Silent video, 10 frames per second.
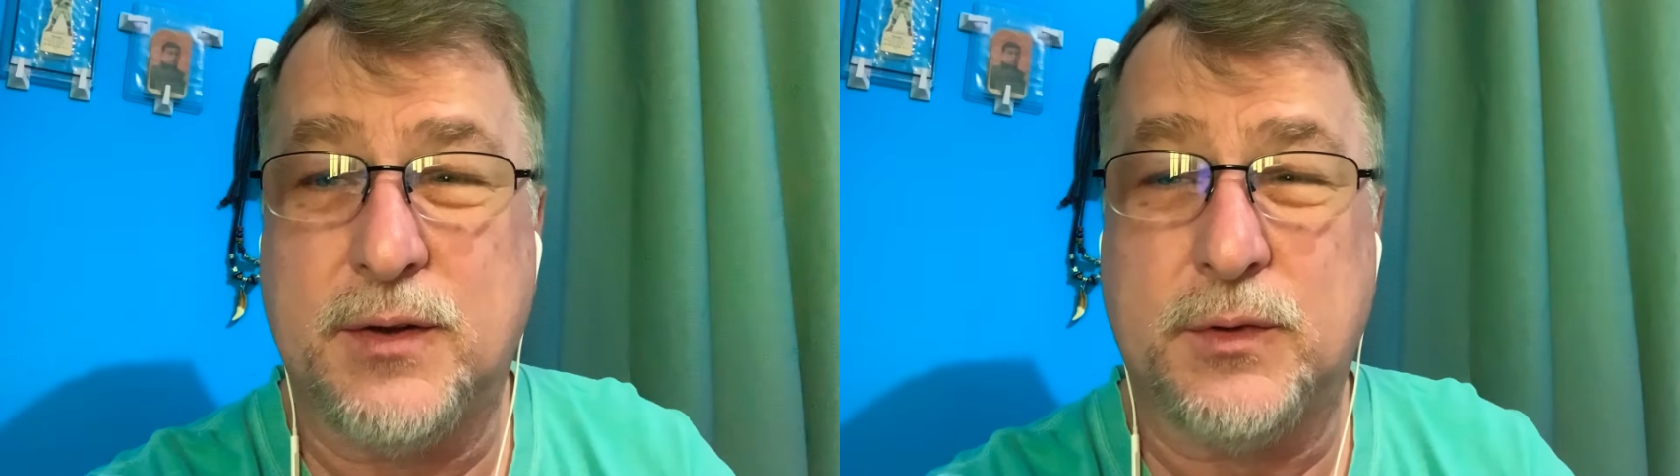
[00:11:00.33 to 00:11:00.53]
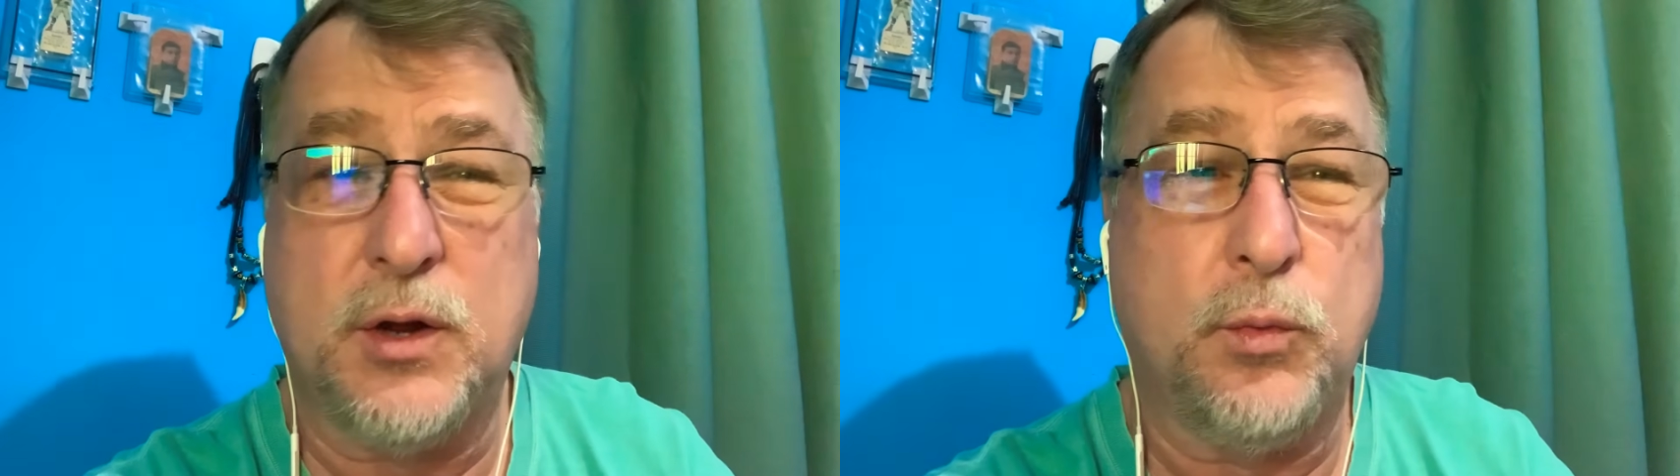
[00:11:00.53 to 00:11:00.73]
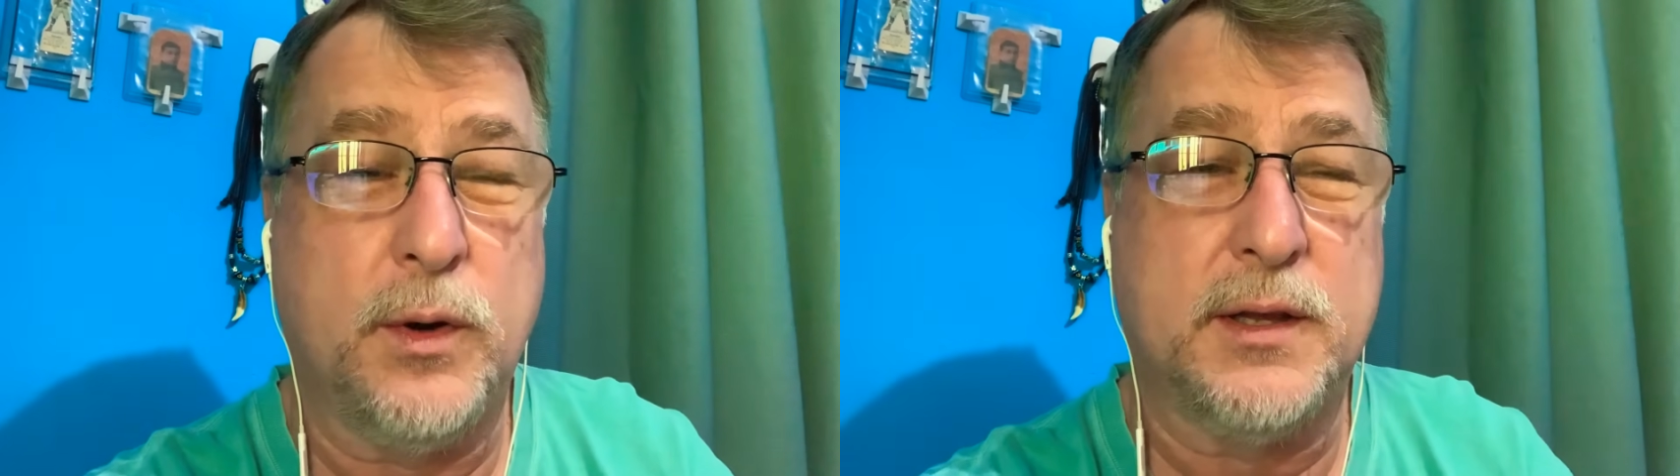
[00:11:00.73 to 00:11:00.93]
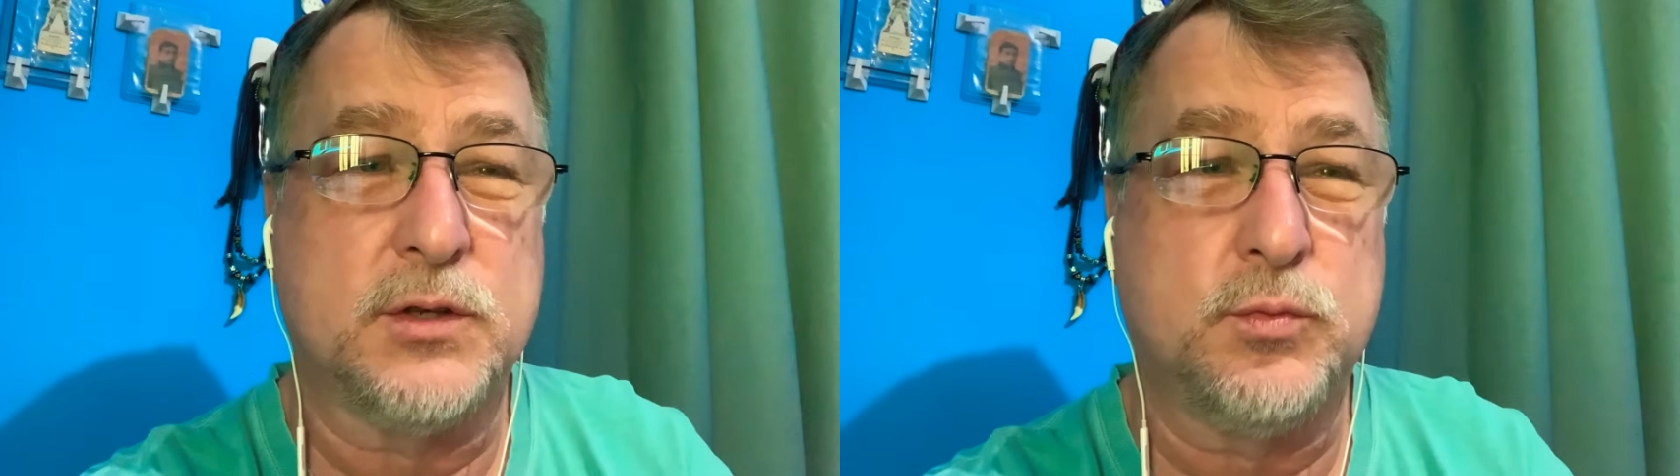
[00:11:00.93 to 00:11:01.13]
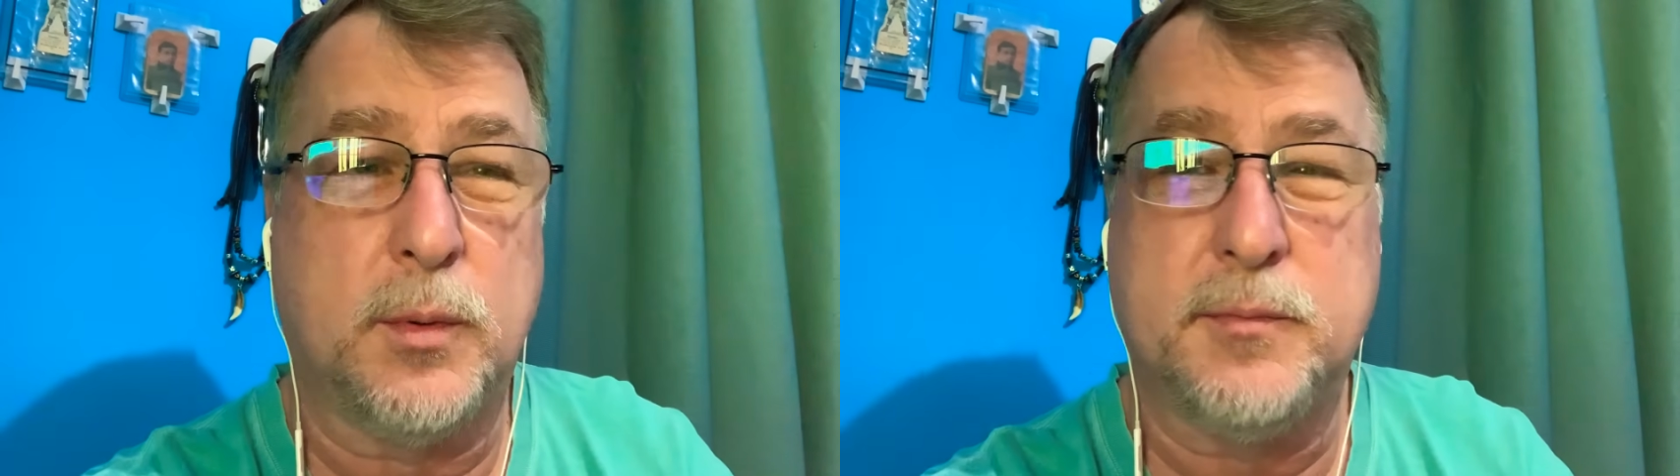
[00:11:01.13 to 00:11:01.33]
They're with
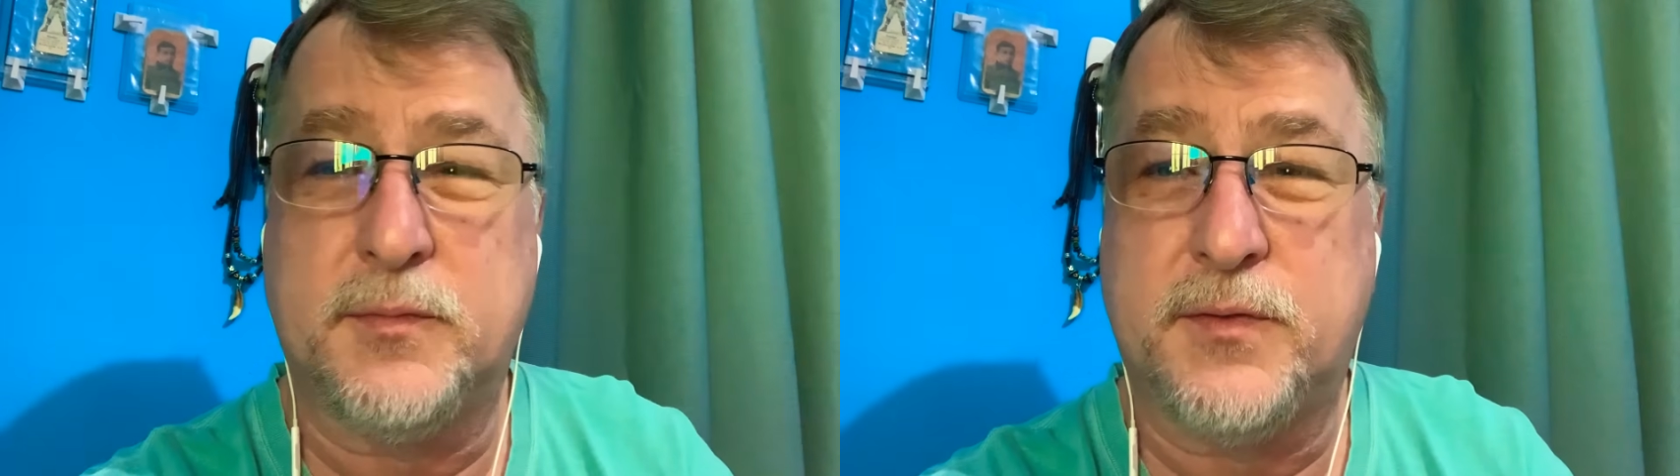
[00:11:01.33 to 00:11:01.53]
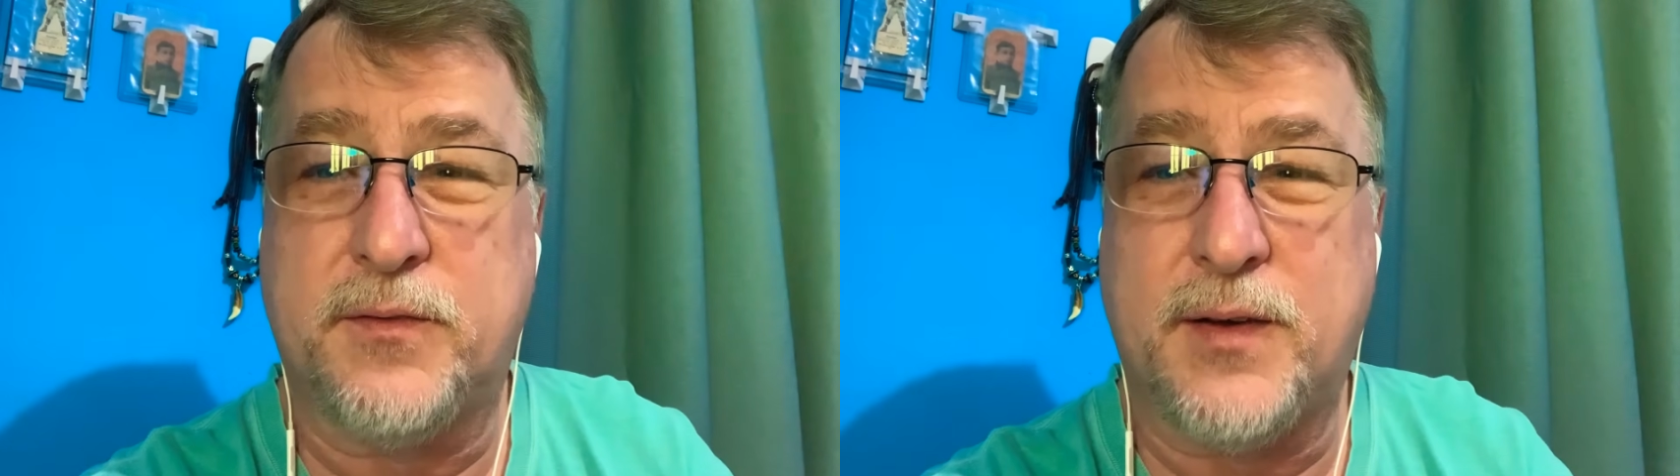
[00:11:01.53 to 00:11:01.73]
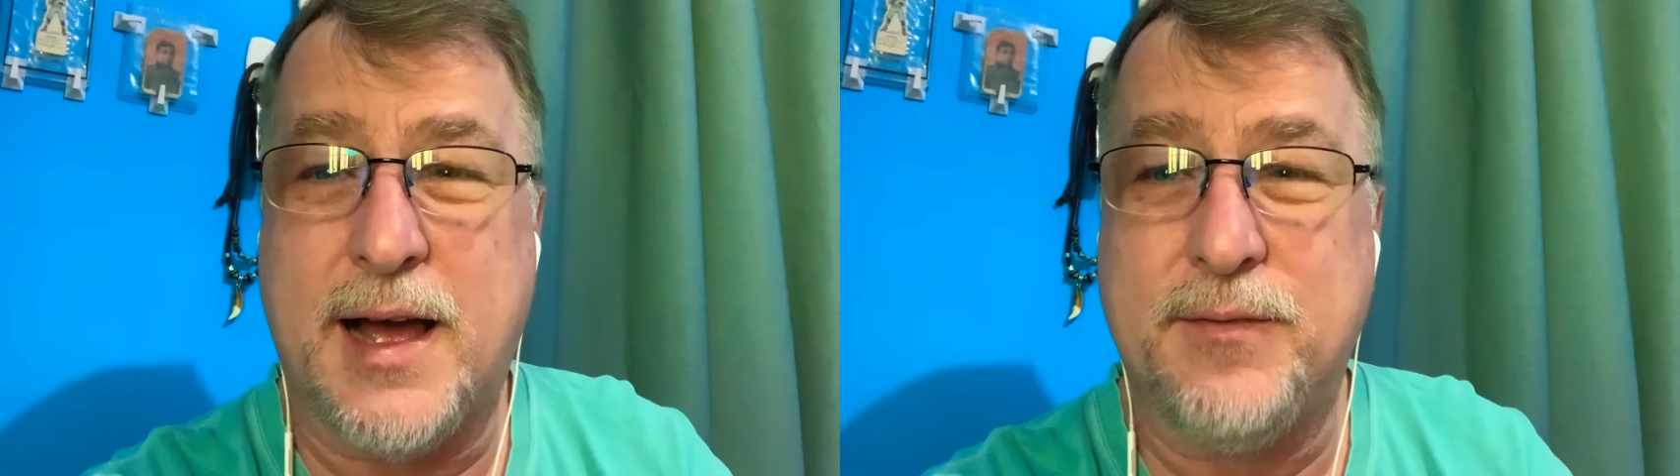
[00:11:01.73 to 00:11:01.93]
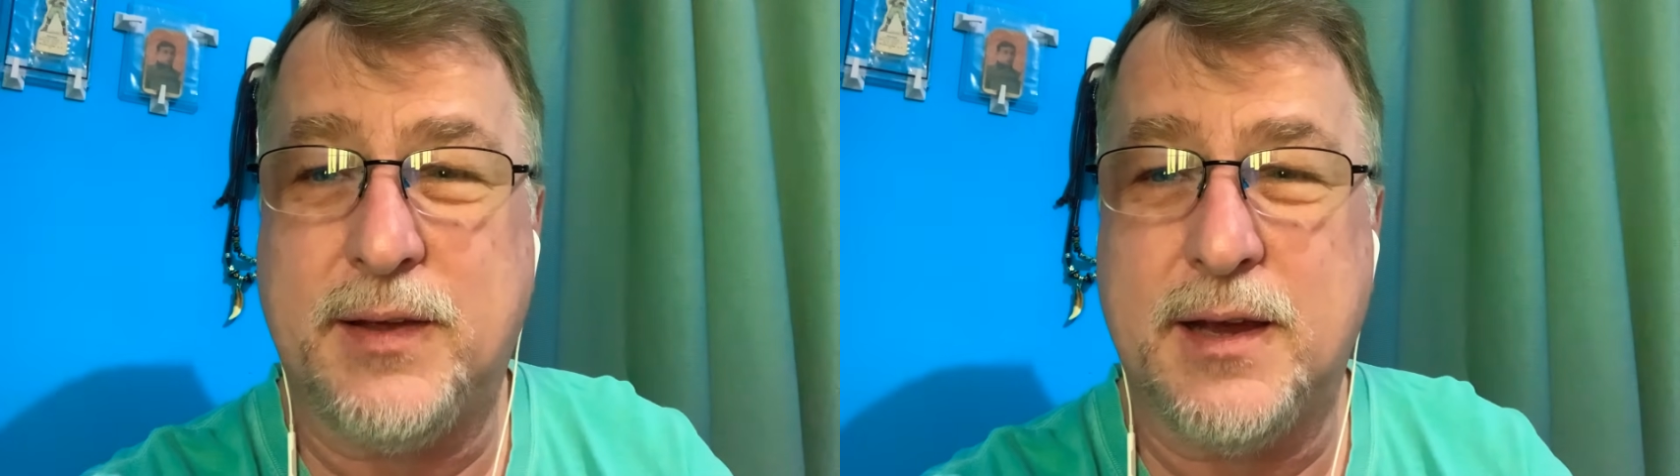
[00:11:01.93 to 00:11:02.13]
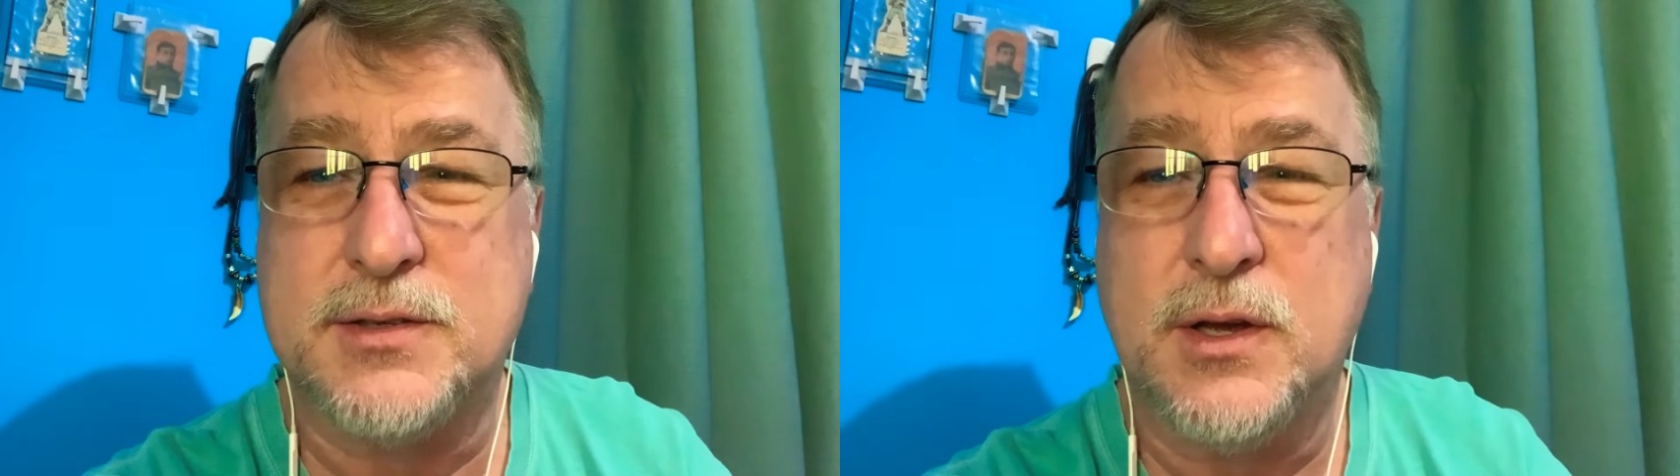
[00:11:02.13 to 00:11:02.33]
this woman for 5
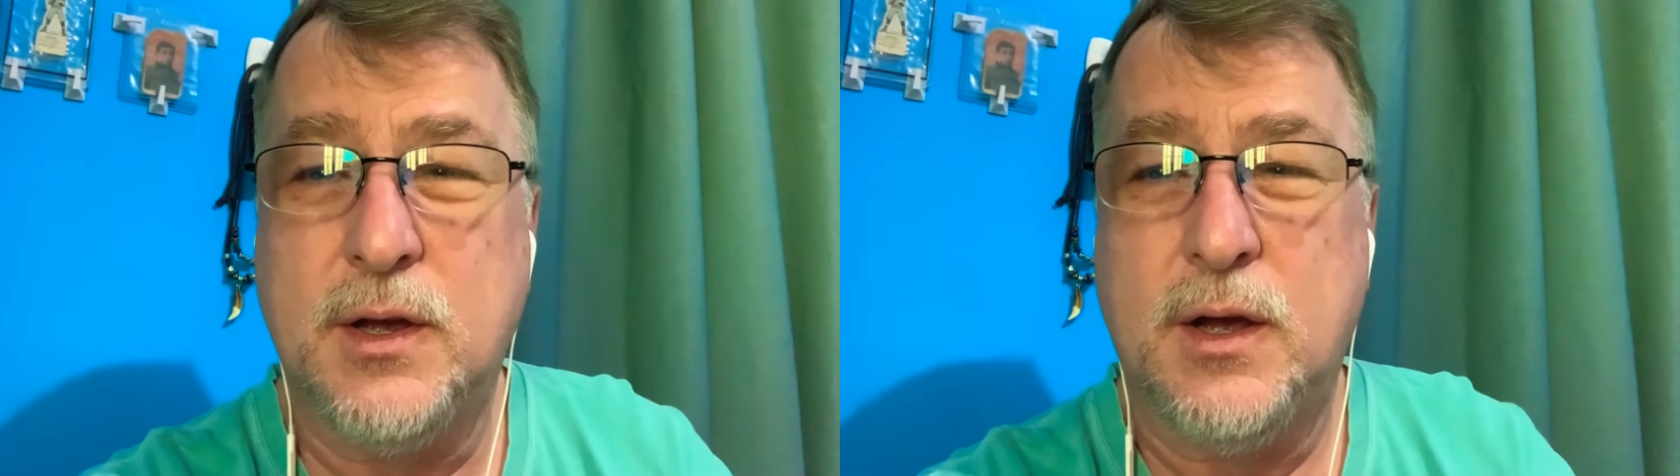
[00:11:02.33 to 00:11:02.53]
years.